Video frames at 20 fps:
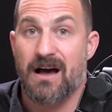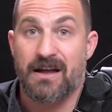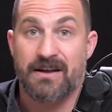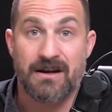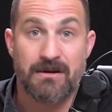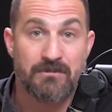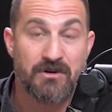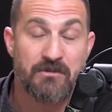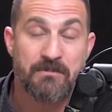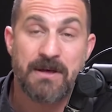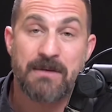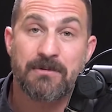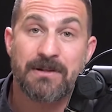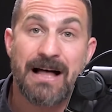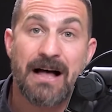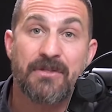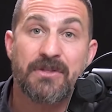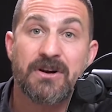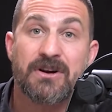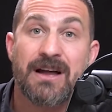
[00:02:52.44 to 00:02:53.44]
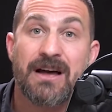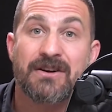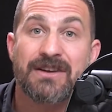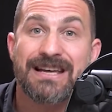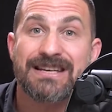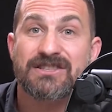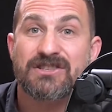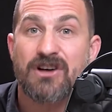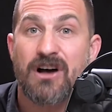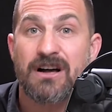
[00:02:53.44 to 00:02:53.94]
A number of people out there
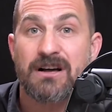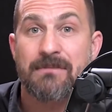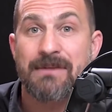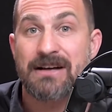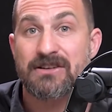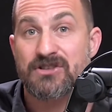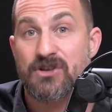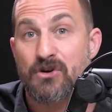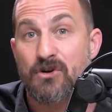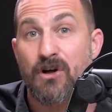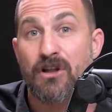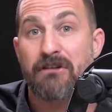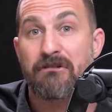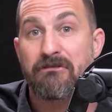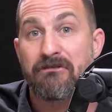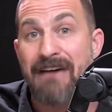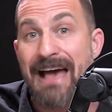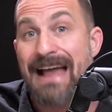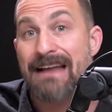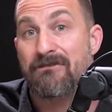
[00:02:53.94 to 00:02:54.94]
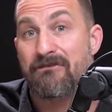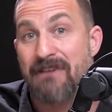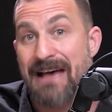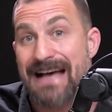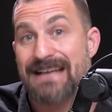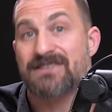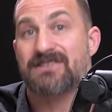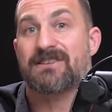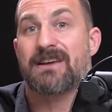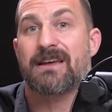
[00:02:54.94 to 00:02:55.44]
nowadays talk about so called fat
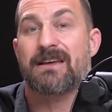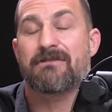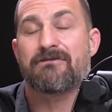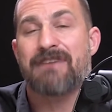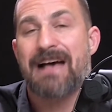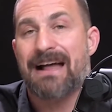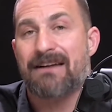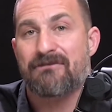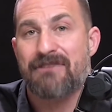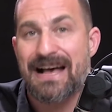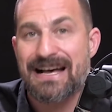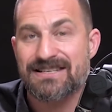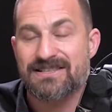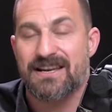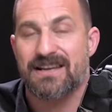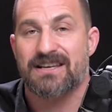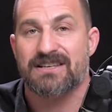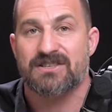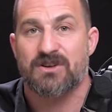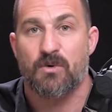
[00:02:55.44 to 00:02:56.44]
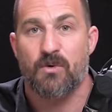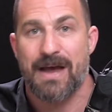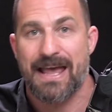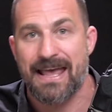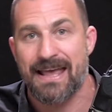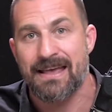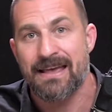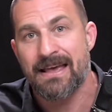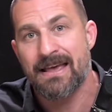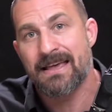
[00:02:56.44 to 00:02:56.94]
fasting. Fat fasting is a
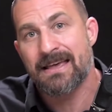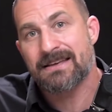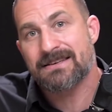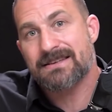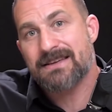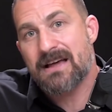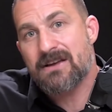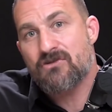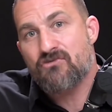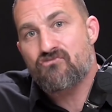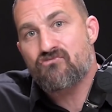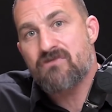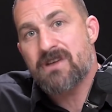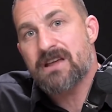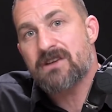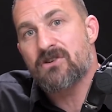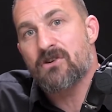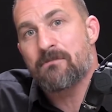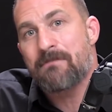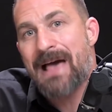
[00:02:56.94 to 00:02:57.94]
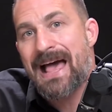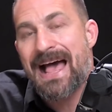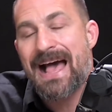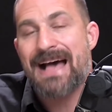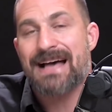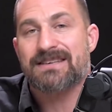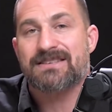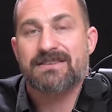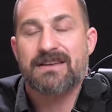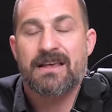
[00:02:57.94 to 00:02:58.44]
way to kind of wriggle
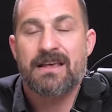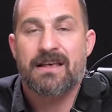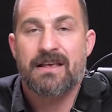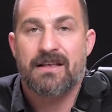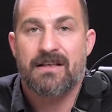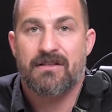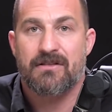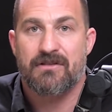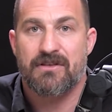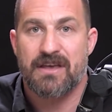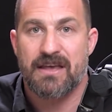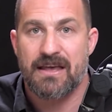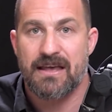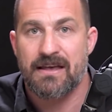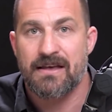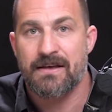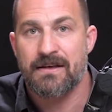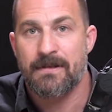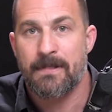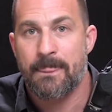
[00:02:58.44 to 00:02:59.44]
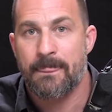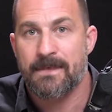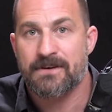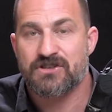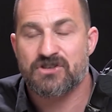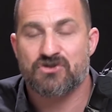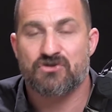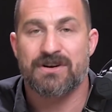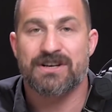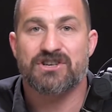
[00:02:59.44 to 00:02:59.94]
past the
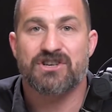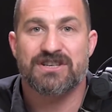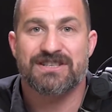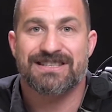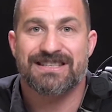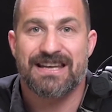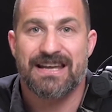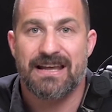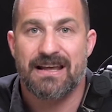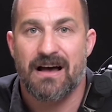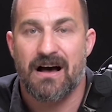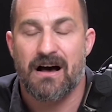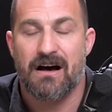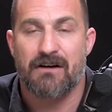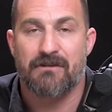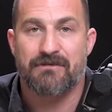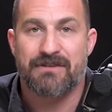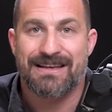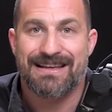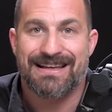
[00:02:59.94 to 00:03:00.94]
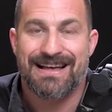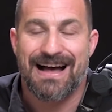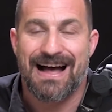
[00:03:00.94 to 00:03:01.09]
stringency of